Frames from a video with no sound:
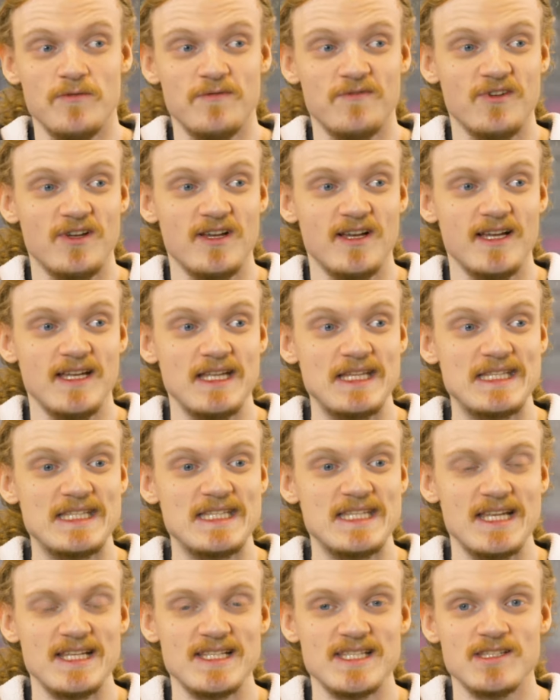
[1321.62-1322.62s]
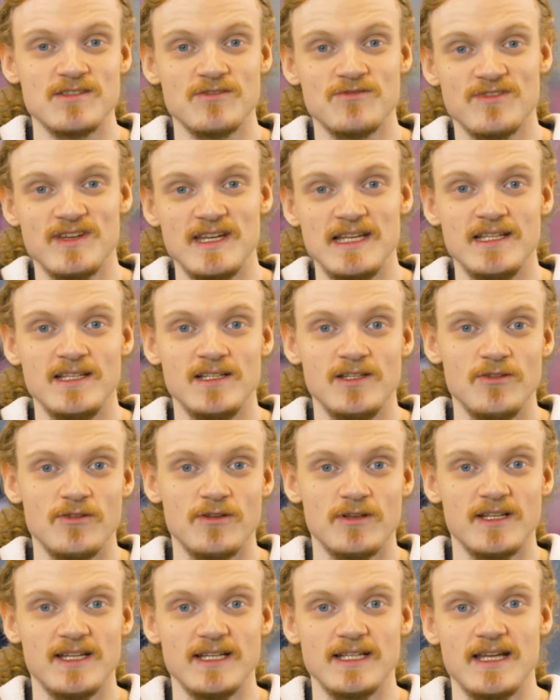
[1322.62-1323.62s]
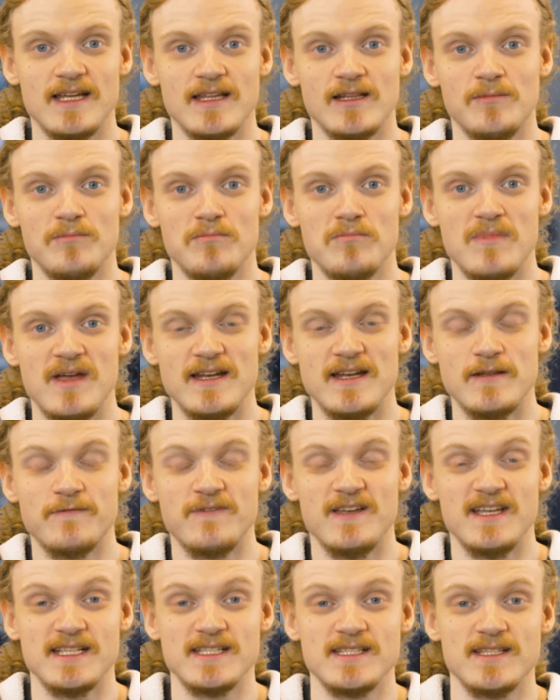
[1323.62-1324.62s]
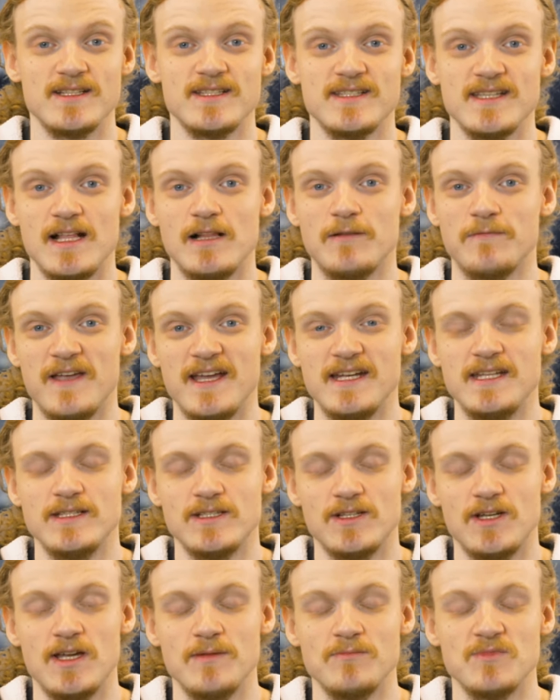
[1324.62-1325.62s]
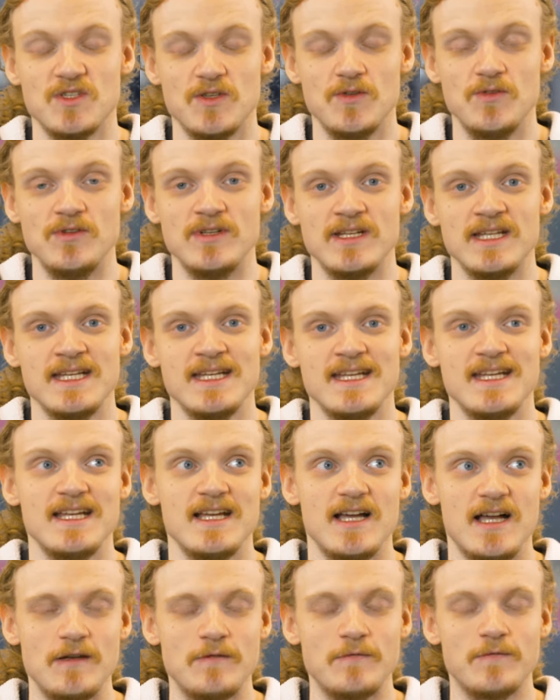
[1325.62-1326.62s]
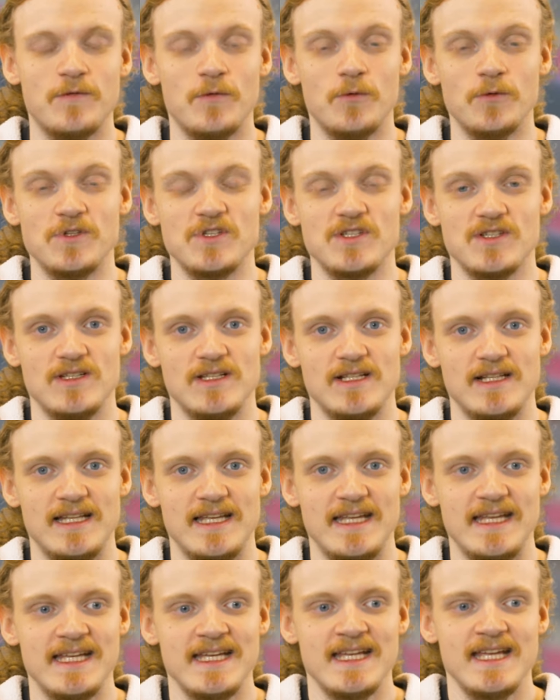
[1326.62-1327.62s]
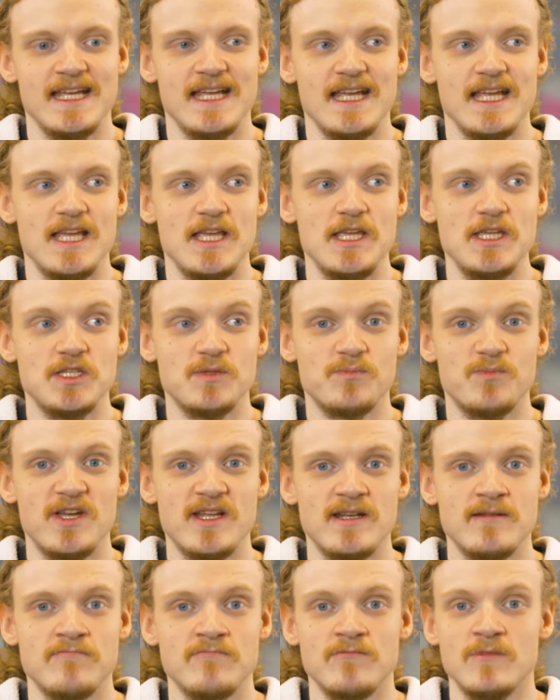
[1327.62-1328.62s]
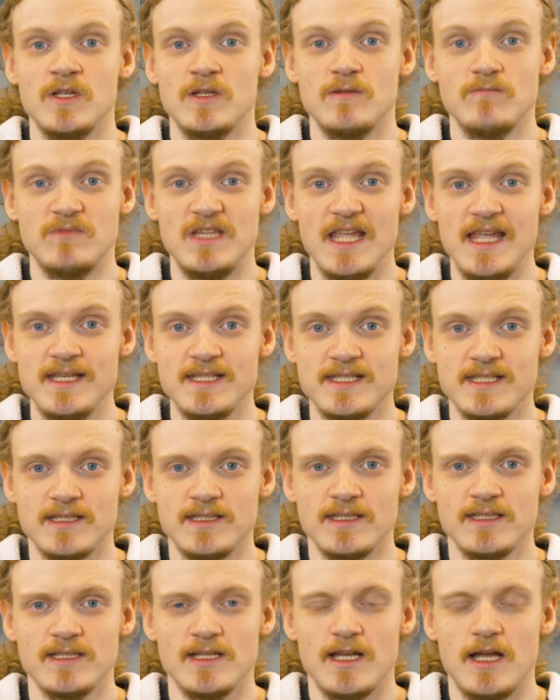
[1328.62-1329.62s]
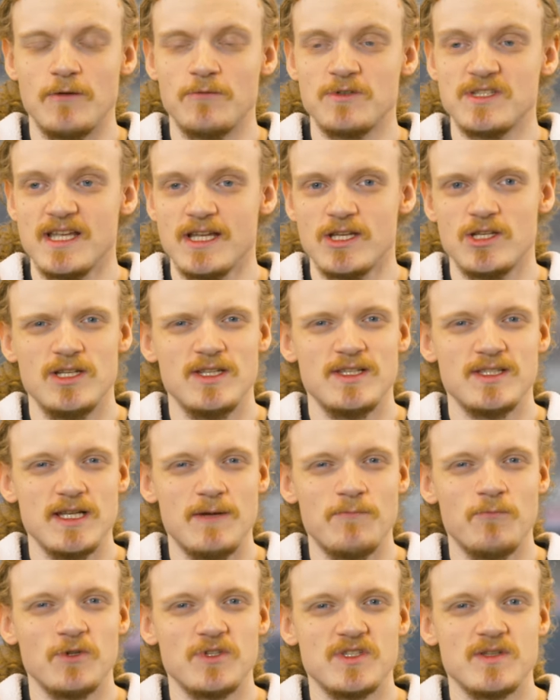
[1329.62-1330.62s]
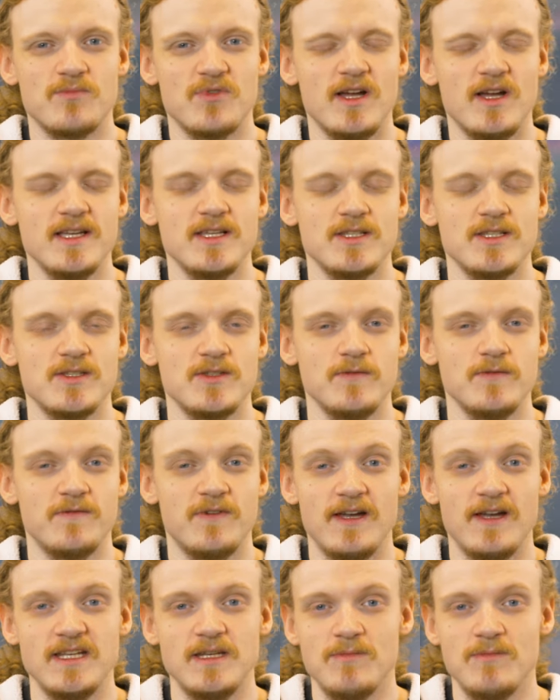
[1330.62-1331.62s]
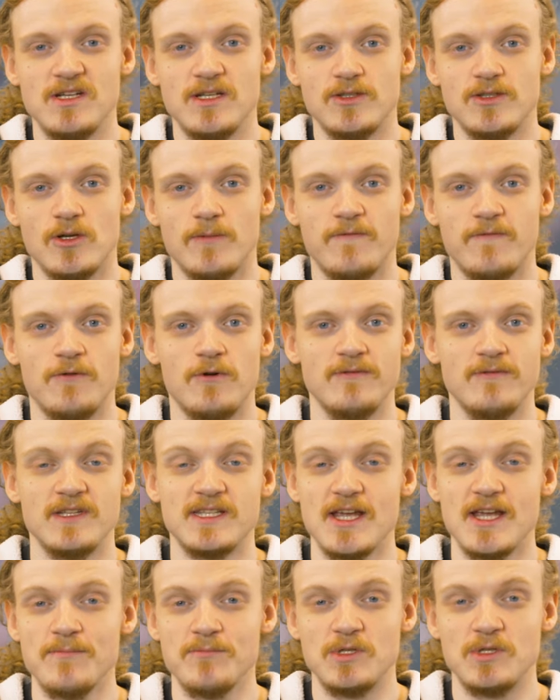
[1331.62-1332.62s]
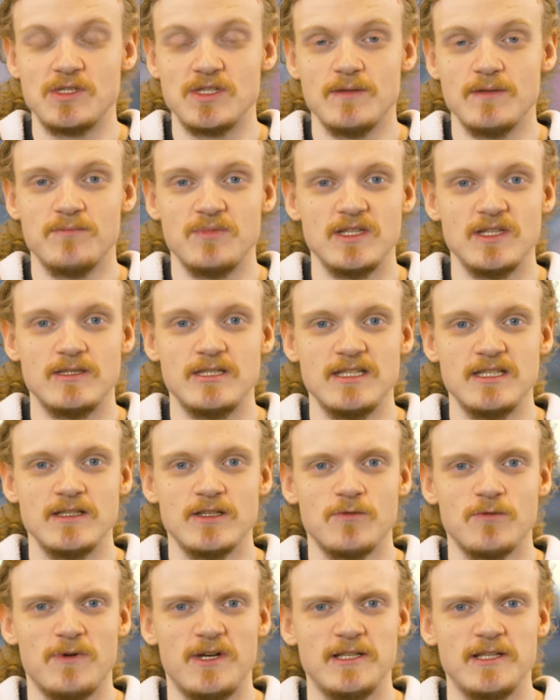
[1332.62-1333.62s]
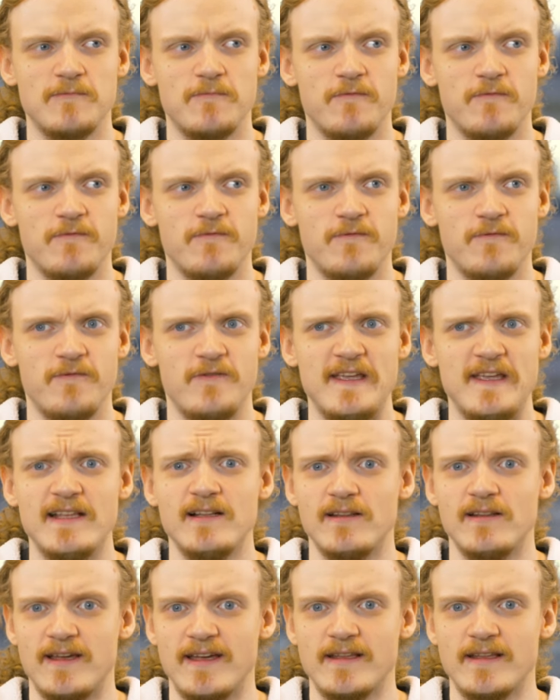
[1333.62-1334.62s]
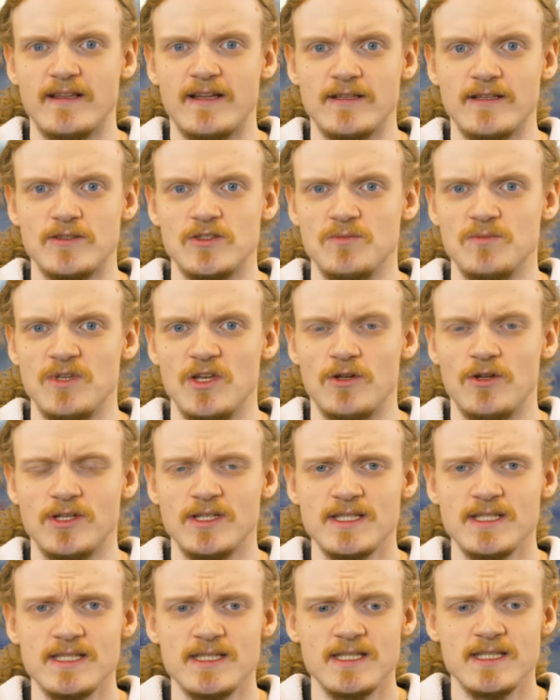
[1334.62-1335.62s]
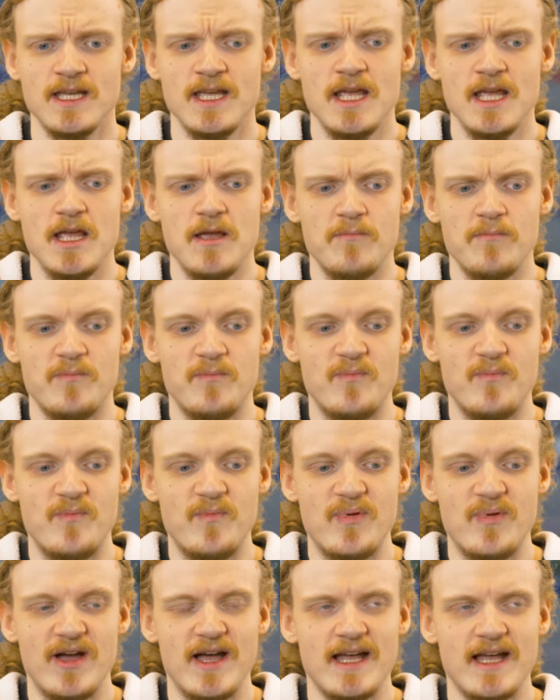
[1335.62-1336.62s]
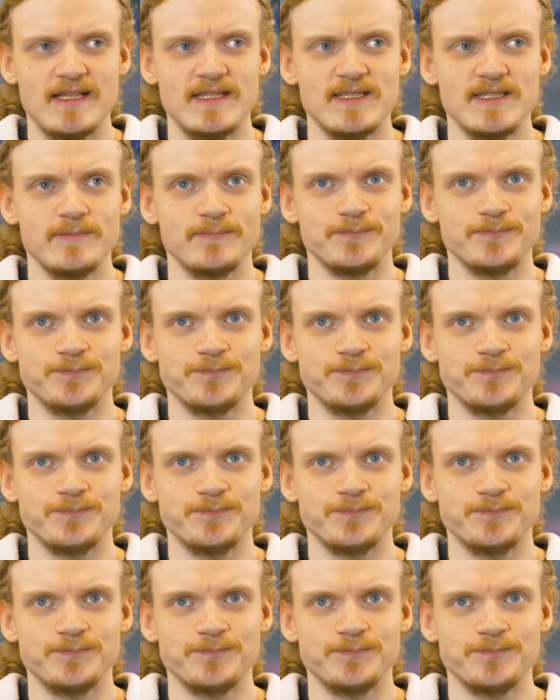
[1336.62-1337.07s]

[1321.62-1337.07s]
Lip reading: far it doesn't really look like that'll manifest itself anytime soon, unfortunately. He's been decent. I was actually somewhat surprised to find him in the top 4 of the championship. It didn't quite feel like that, to be honest. But